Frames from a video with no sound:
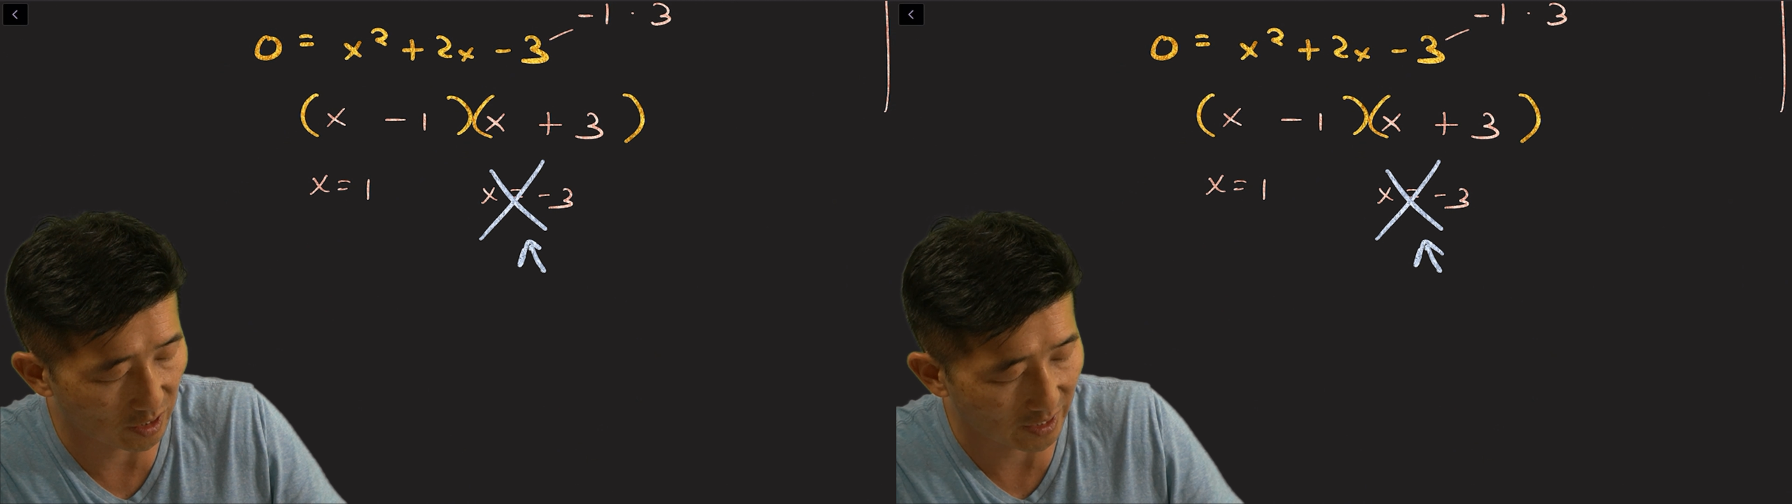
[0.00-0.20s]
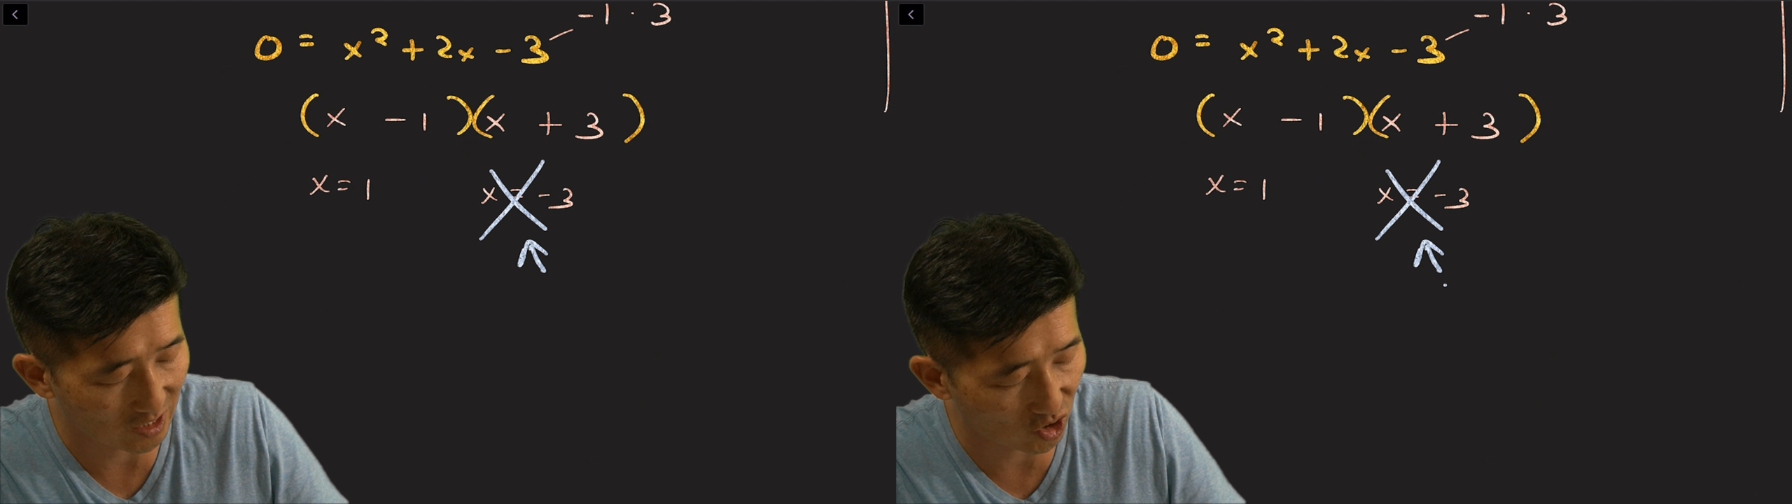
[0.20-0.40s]

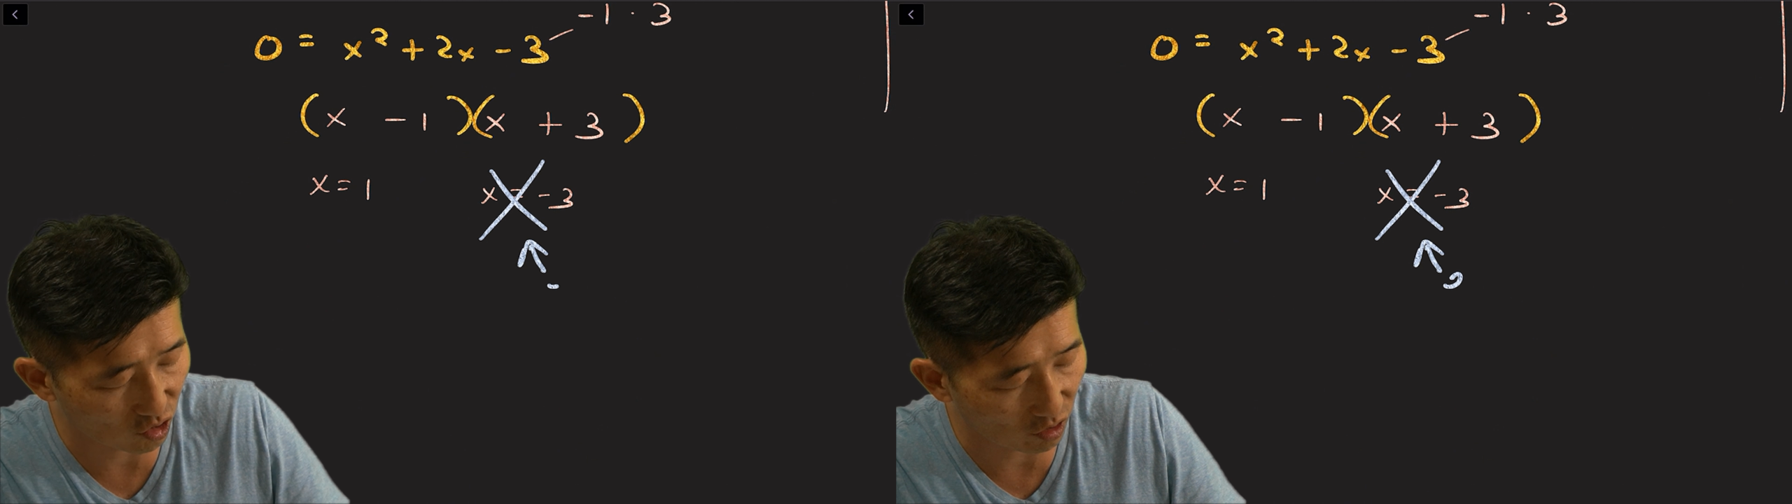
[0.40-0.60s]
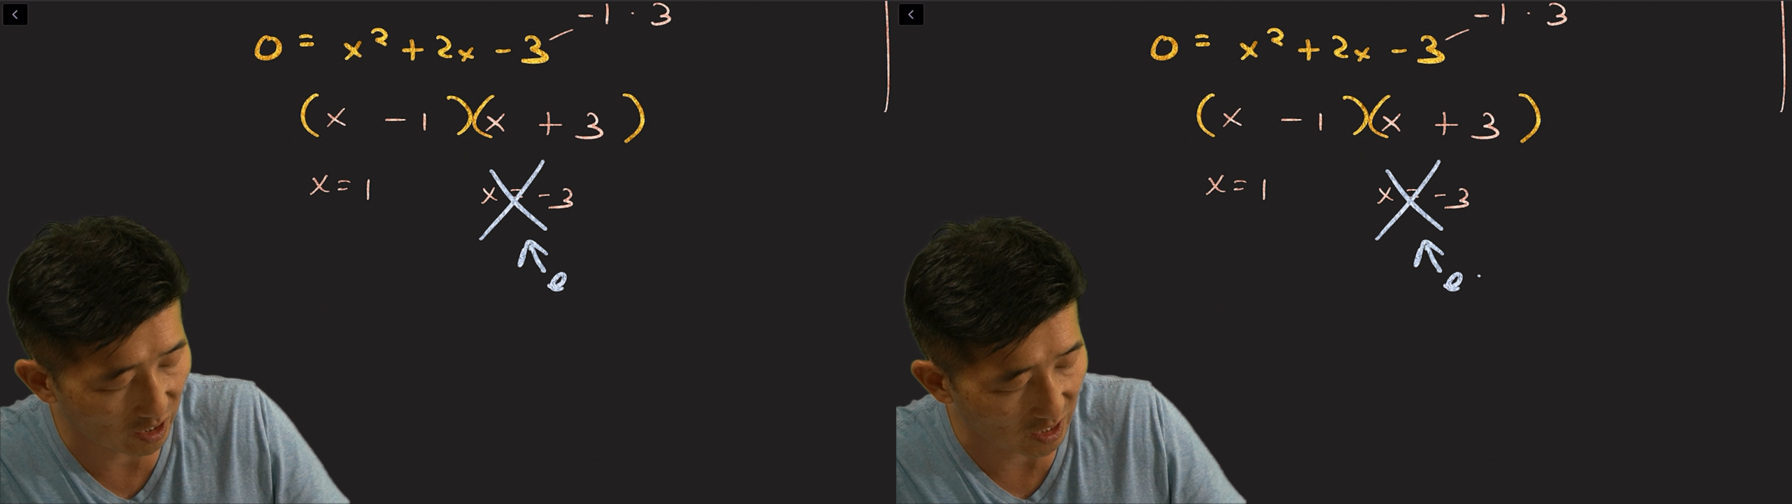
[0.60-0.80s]

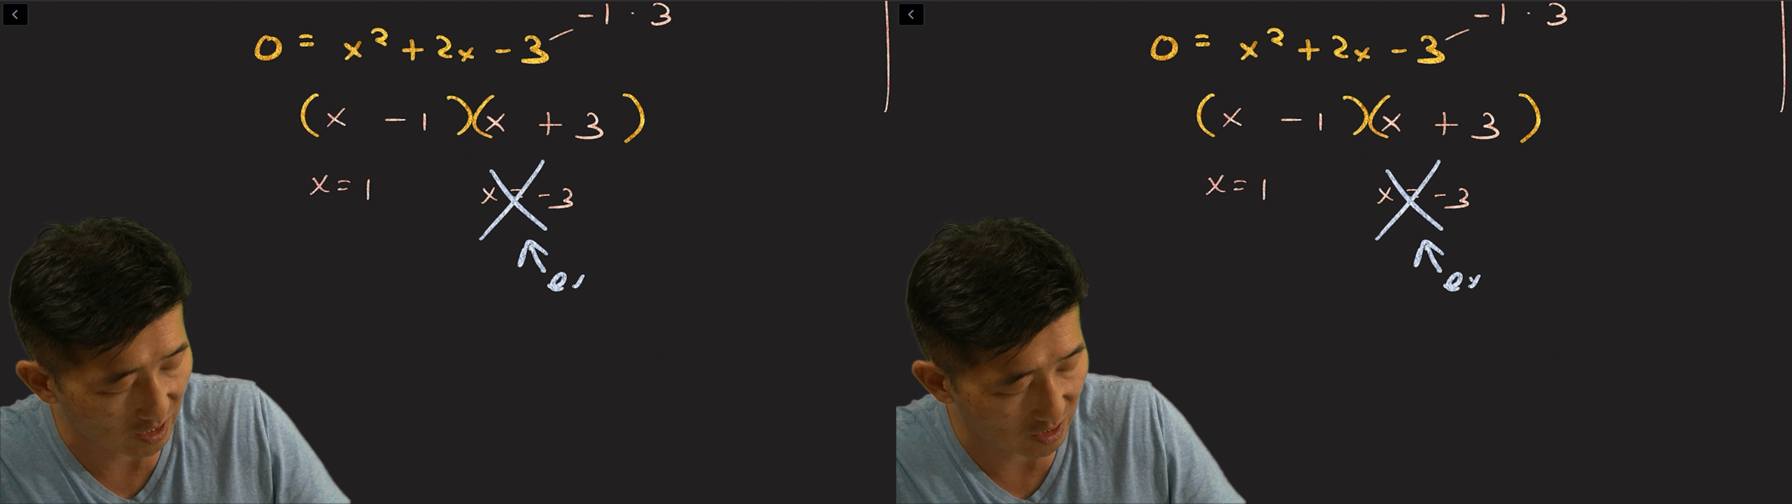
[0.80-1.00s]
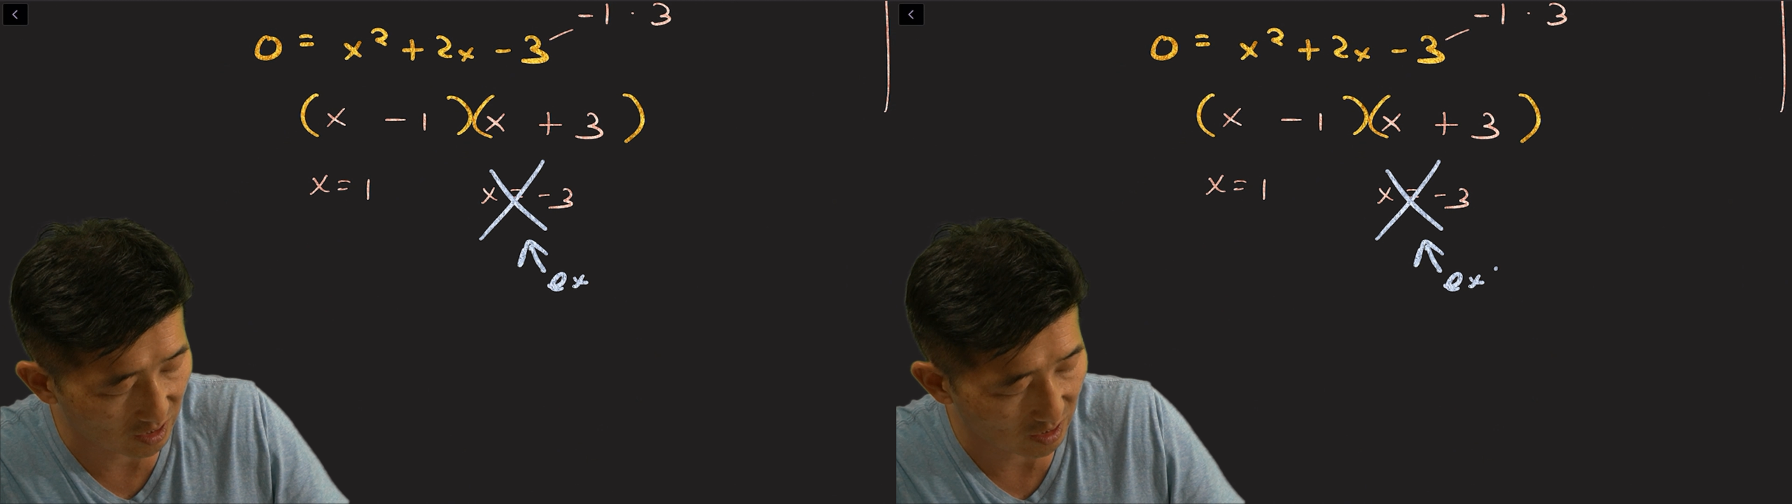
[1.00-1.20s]

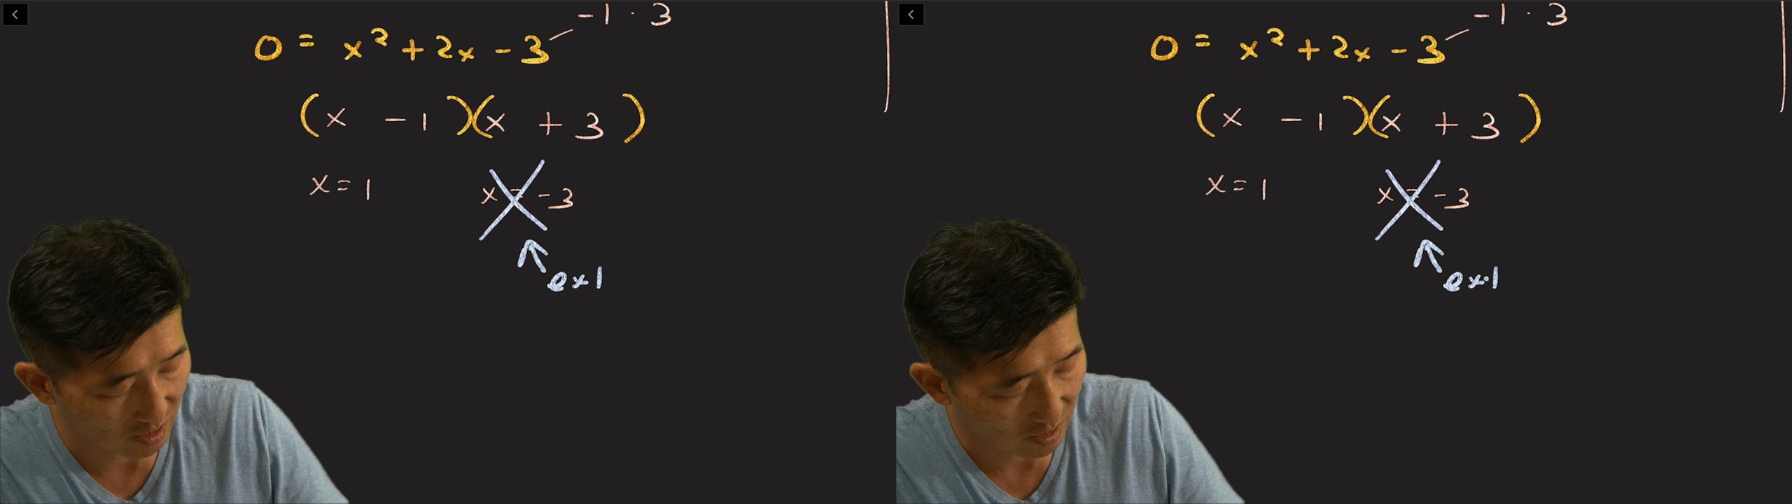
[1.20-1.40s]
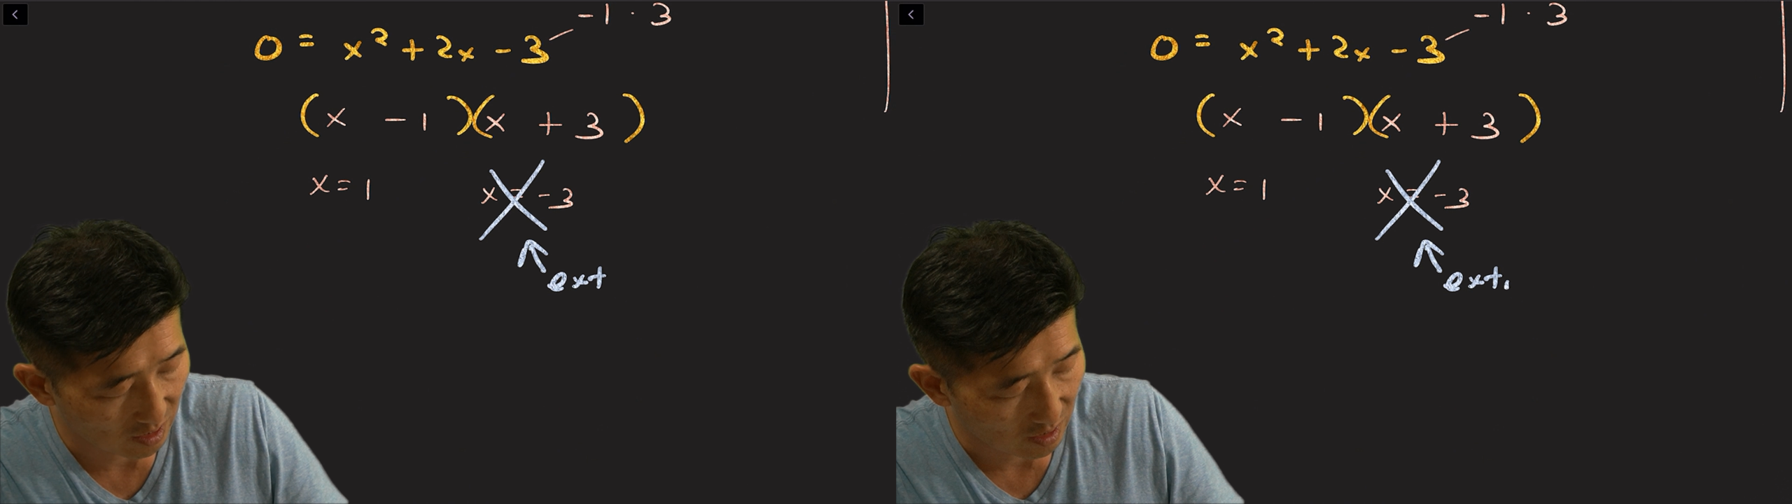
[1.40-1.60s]
extraneous.
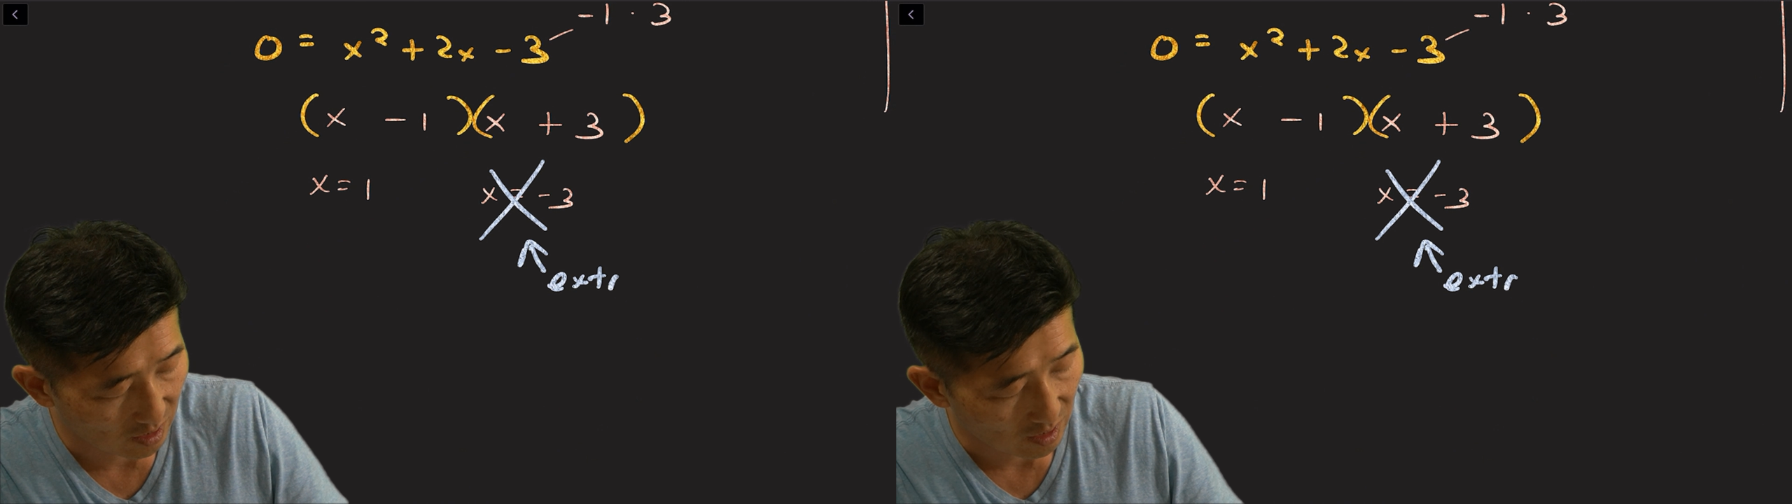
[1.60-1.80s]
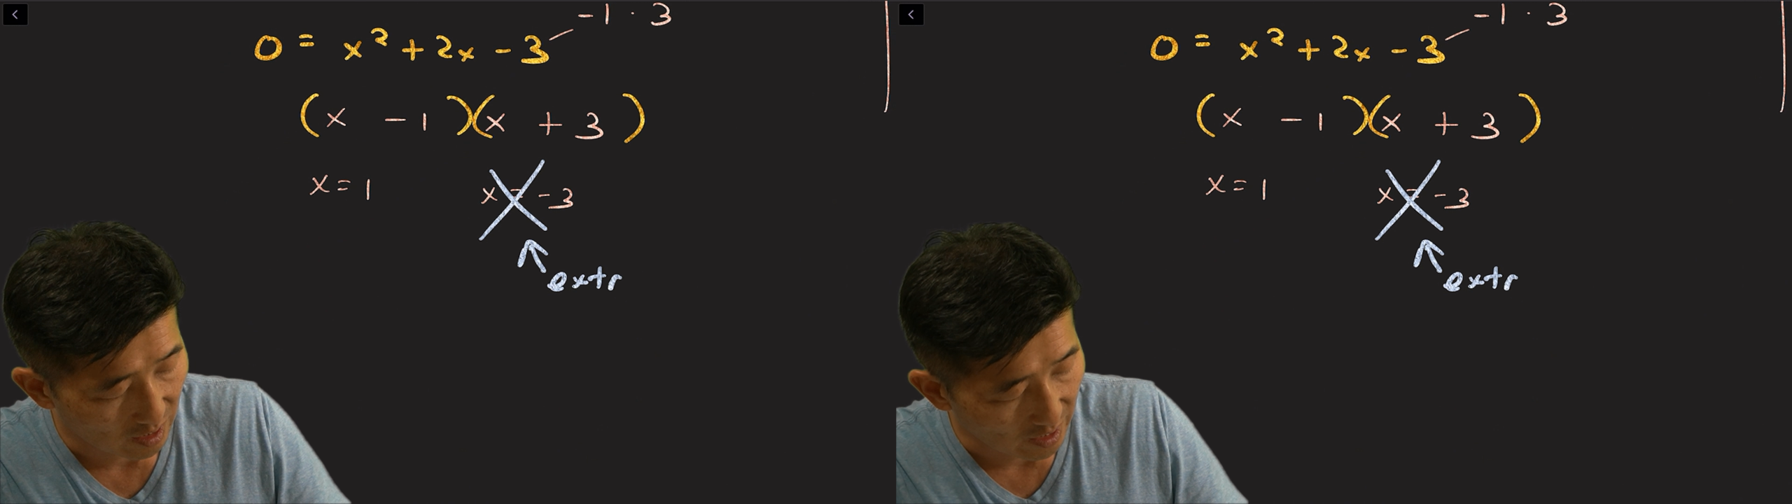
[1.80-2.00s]

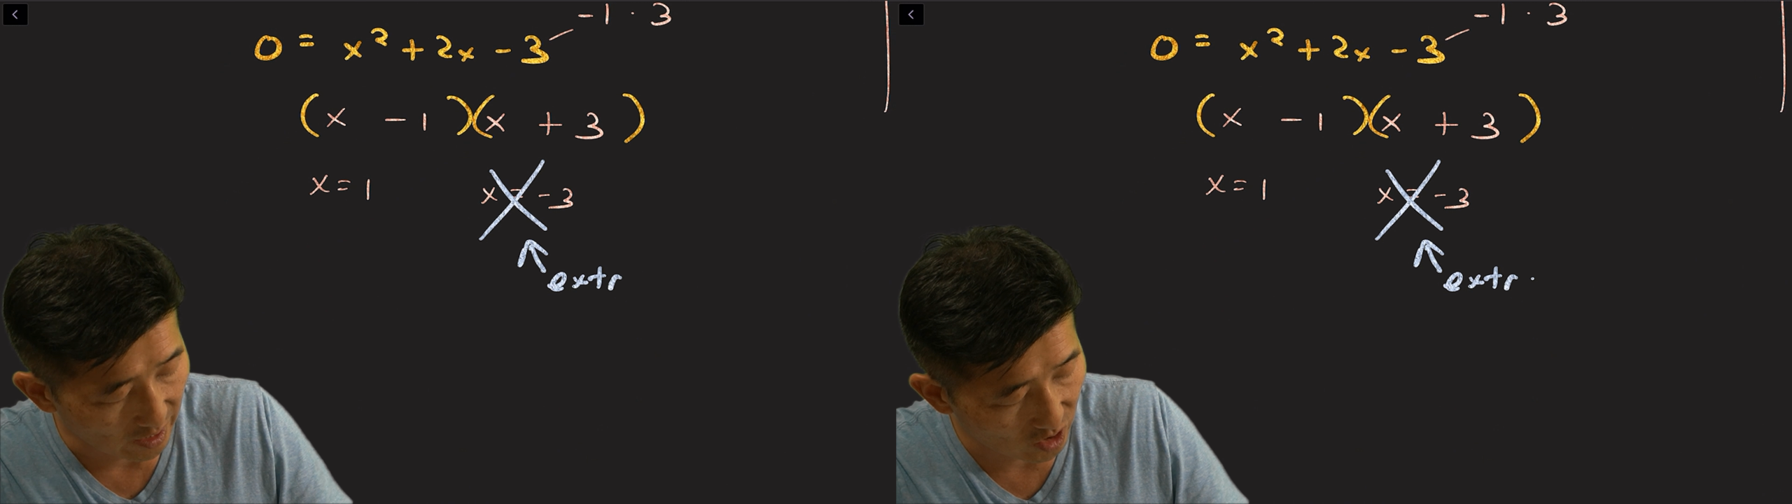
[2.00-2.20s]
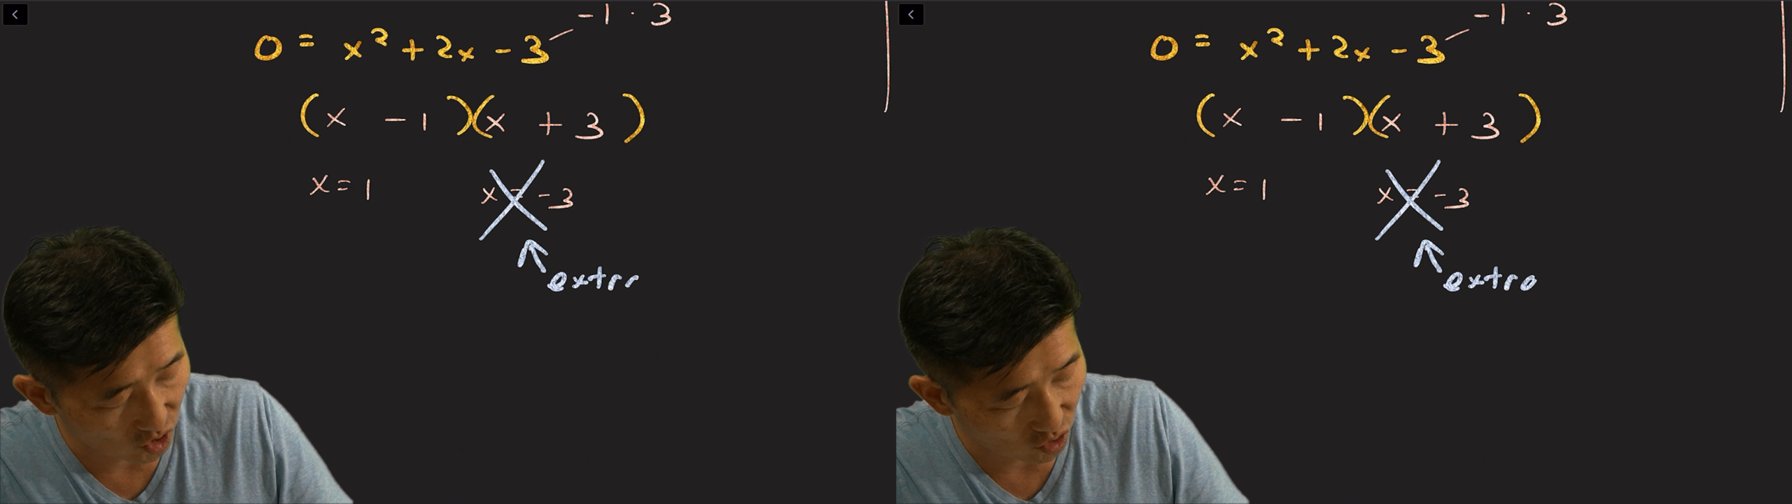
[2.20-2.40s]
Okay,